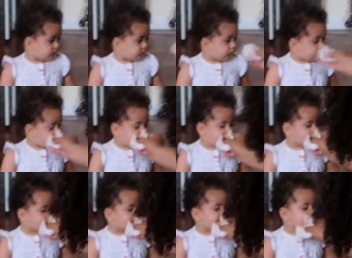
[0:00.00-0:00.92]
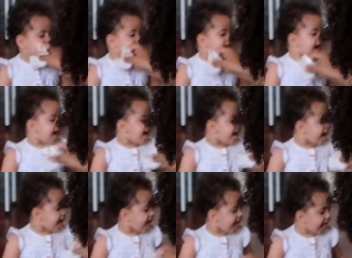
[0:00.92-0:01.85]

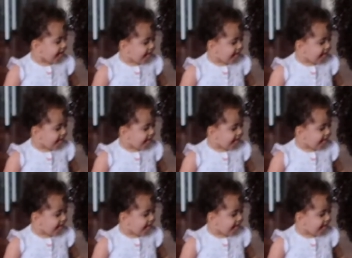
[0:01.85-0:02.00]
(no one is talking)